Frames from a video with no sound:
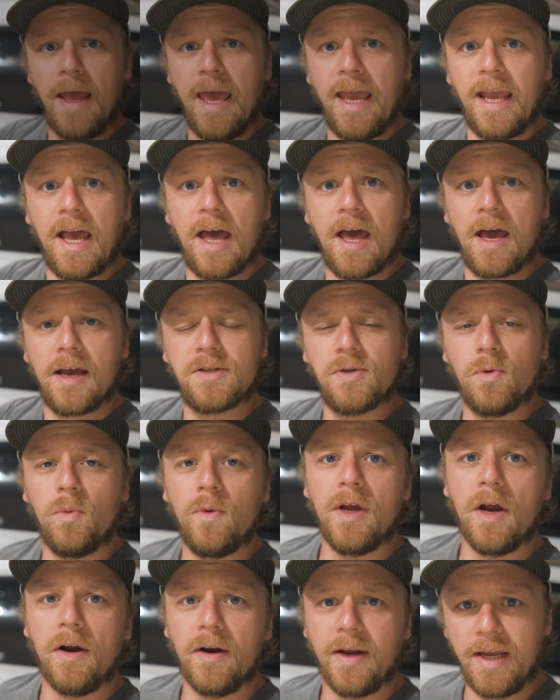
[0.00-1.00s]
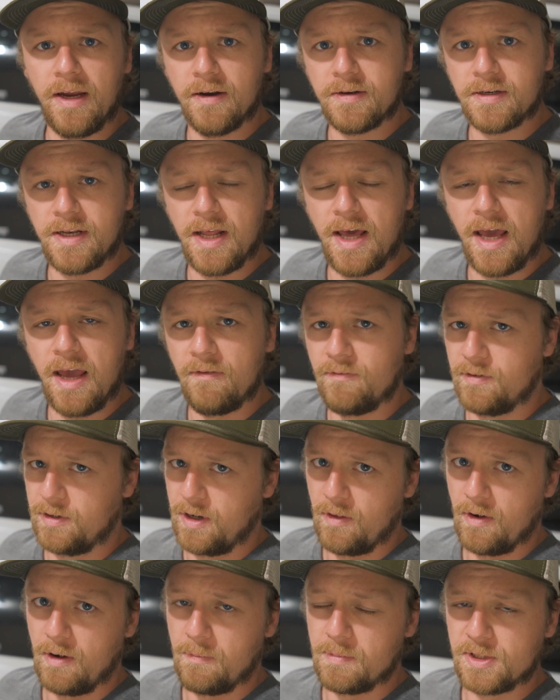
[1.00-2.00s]
Hey guys, we are here today for
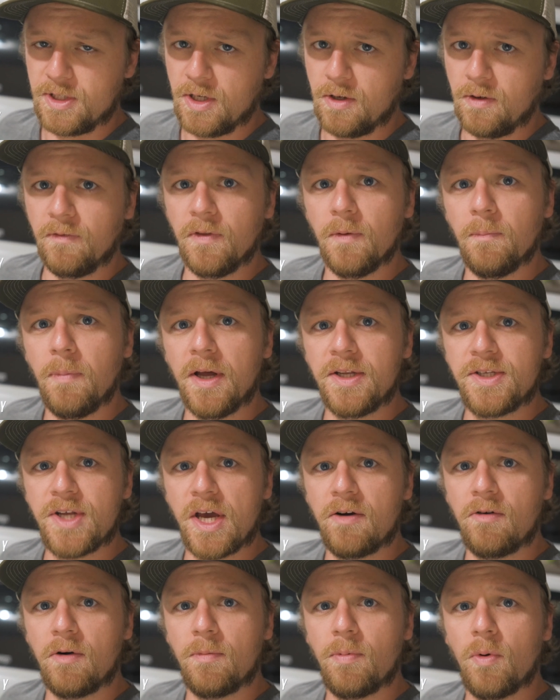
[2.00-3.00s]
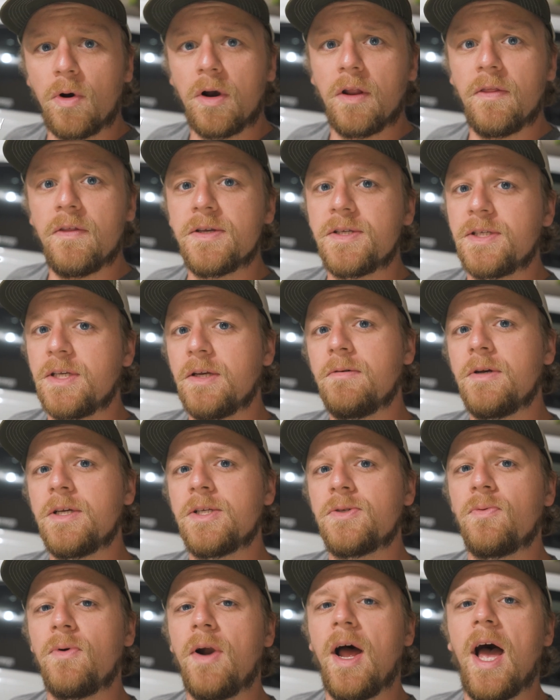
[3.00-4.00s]
another episode of the Dyno Report, the
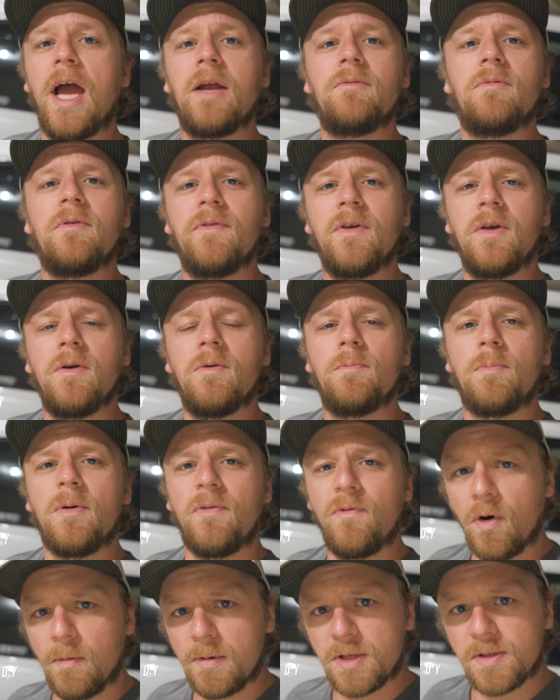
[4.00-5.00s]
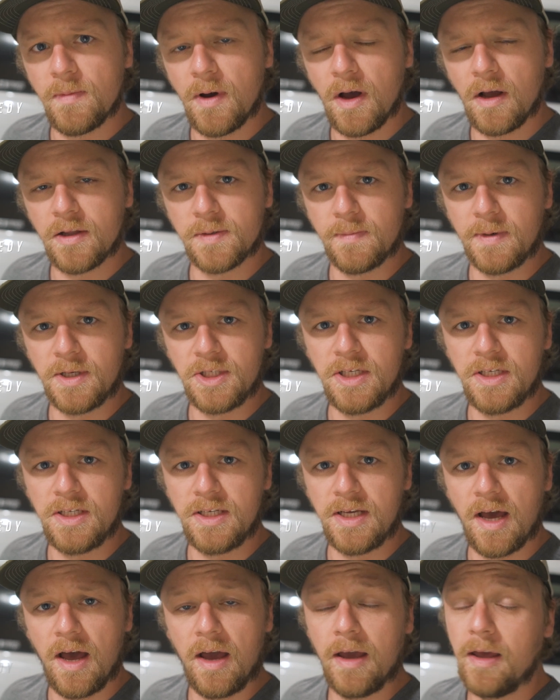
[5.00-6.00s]
series where I review performance mods on my
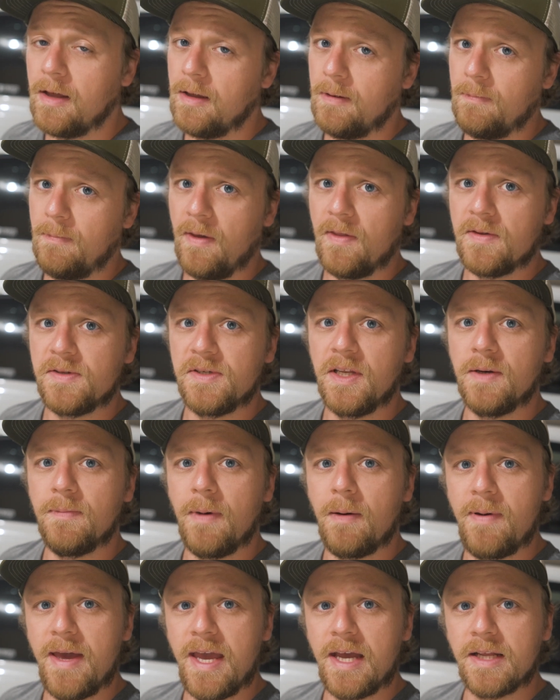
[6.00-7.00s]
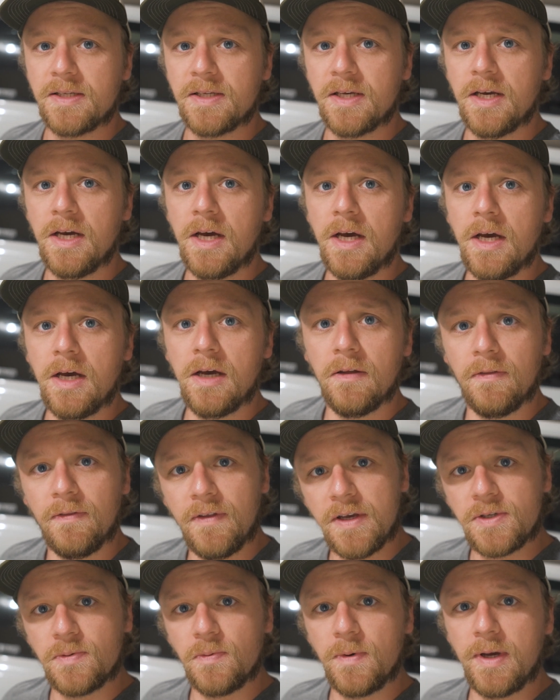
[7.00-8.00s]
GTI by the seat of my pants.
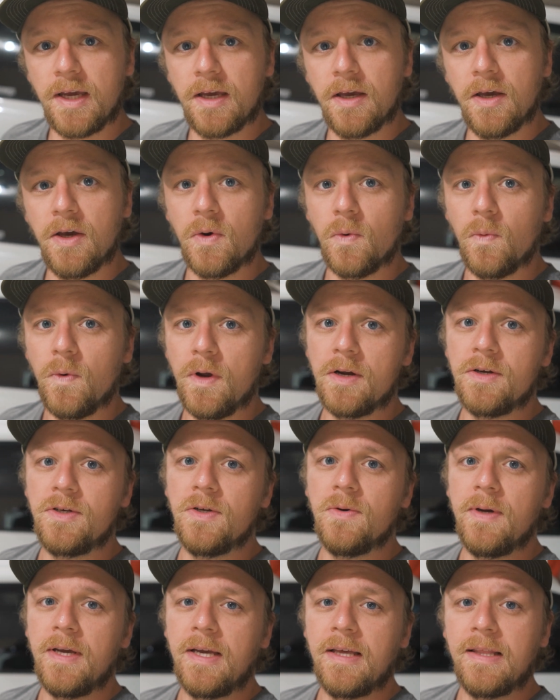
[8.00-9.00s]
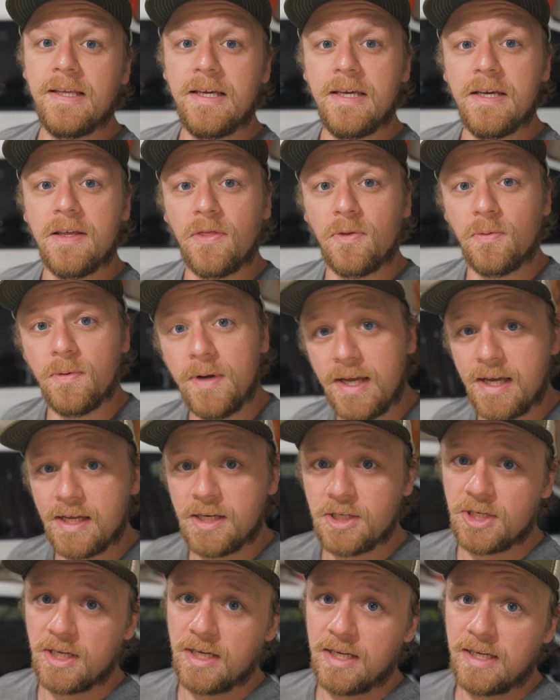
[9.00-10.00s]
This week, we are doing the
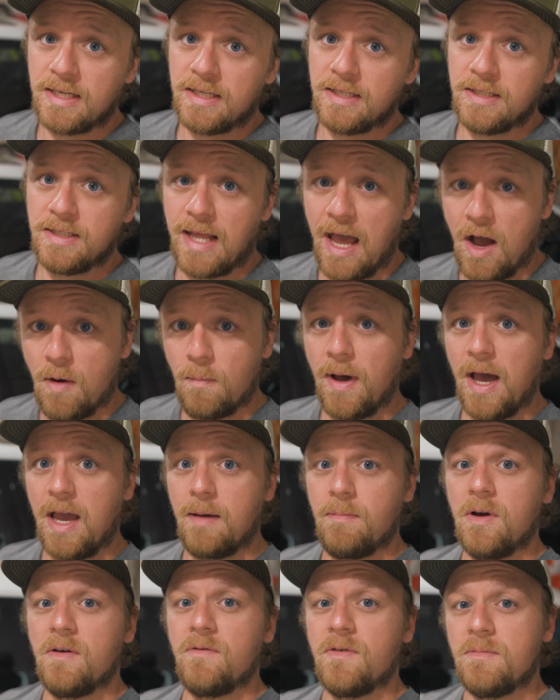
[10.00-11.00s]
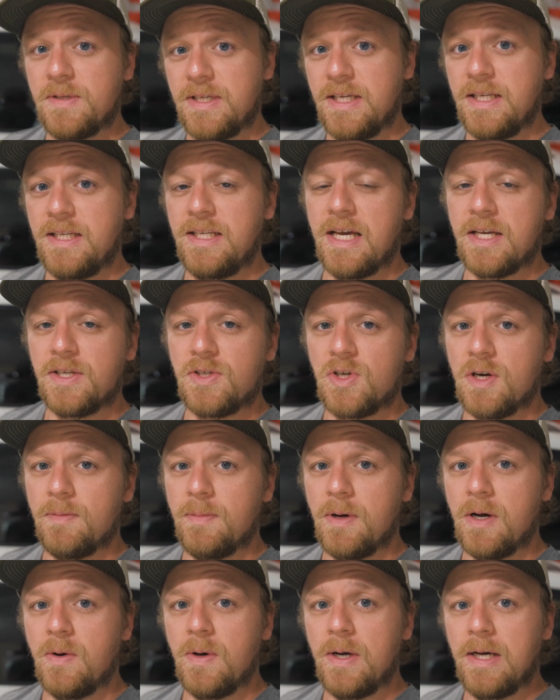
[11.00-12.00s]
3-inch downpipe from CTS
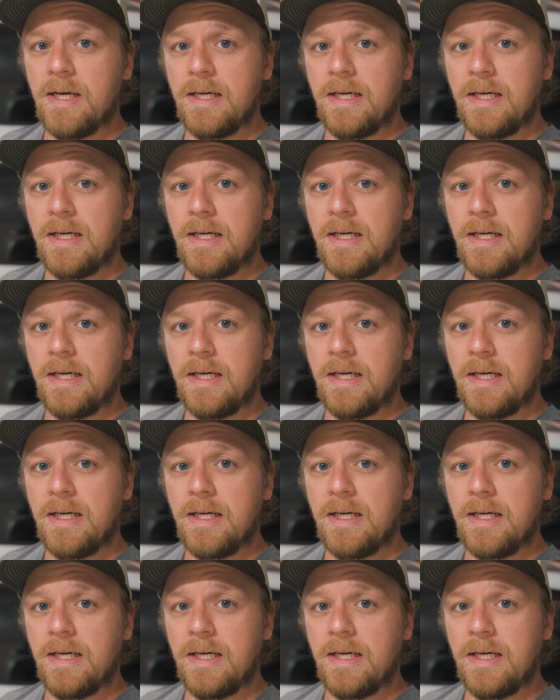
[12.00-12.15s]
Turbo.